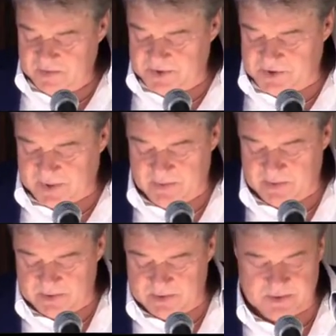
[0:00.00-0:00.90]
which I
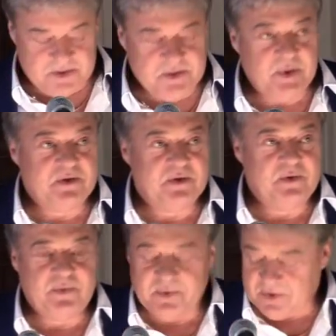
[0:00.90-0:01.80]
will speak
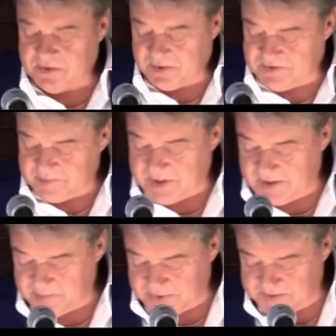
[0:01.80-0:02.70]
to throughout the course of
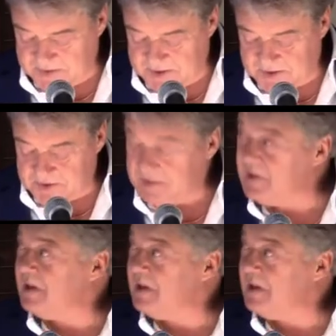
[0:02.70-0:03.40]
my presentation.